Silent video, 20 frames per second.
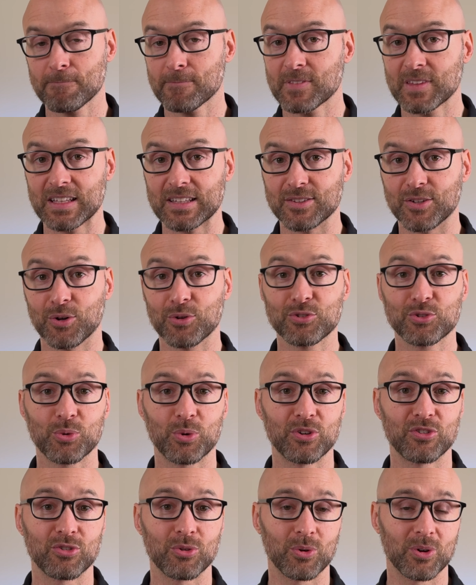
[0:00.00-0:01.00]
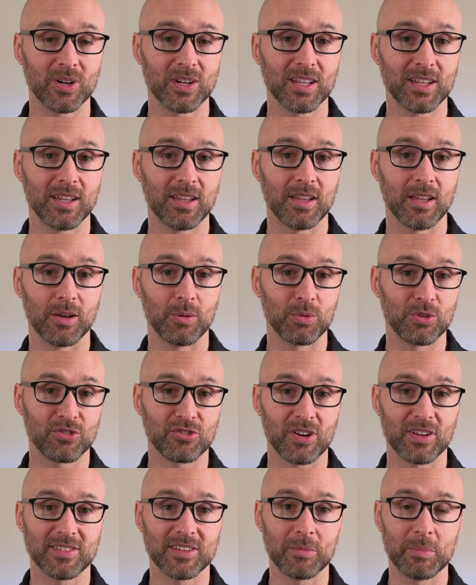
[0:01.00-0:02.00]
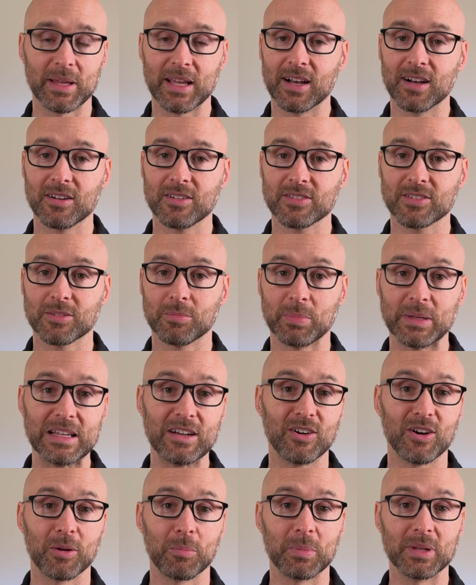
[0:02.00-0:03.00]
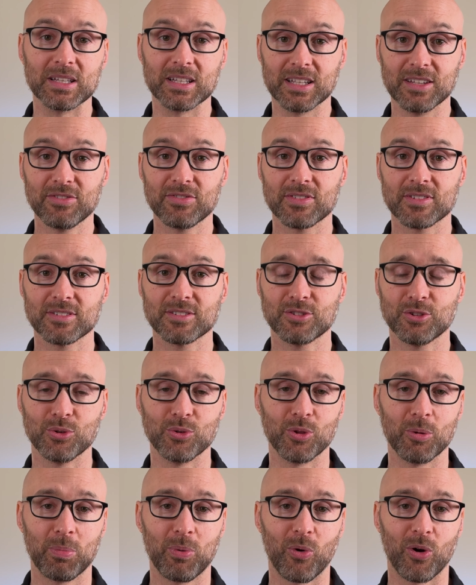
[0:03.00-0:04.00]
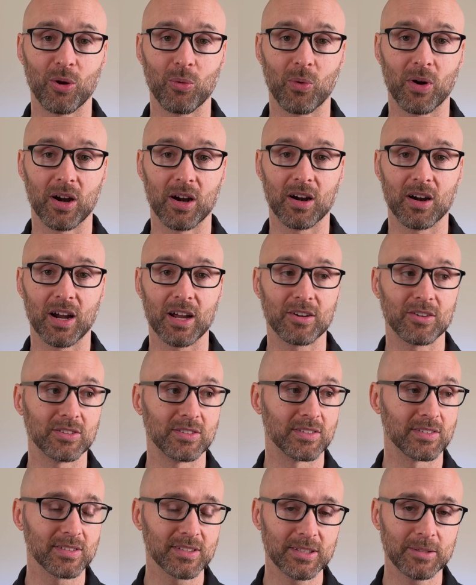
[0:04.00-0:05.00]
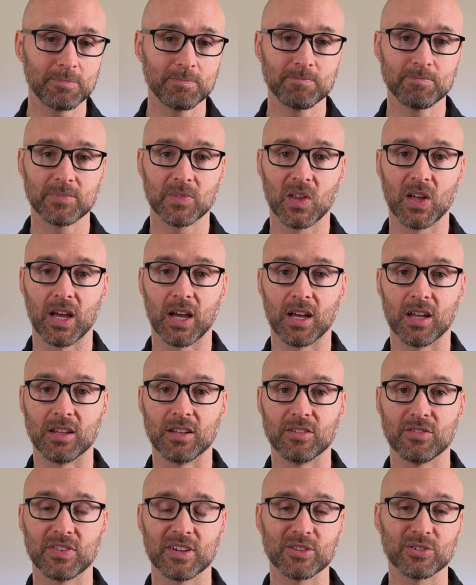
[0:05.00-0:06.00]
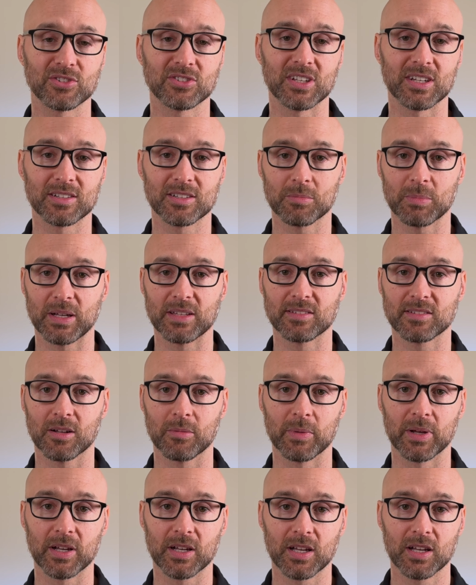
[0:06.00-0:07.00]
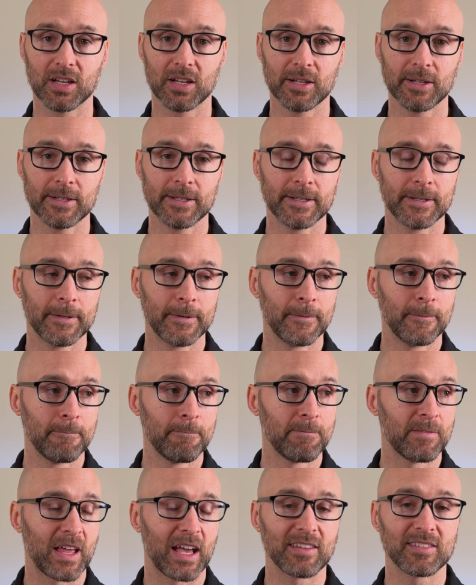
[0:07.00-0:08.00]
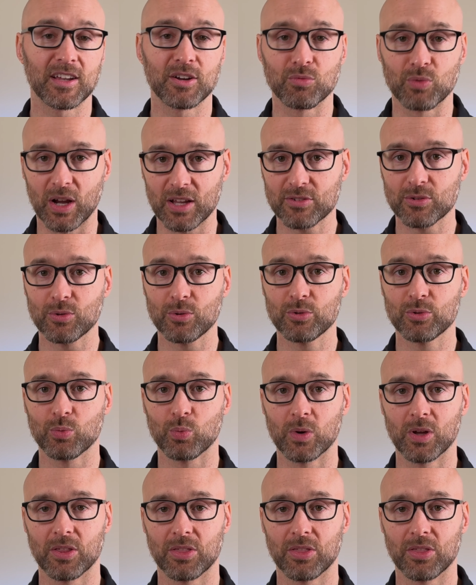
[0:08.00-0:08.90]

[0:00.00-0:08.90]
Long story short, it was stressing me out beyond belief, to the point where I couldn't sleep and felt sick to my stomach. As I wrestled with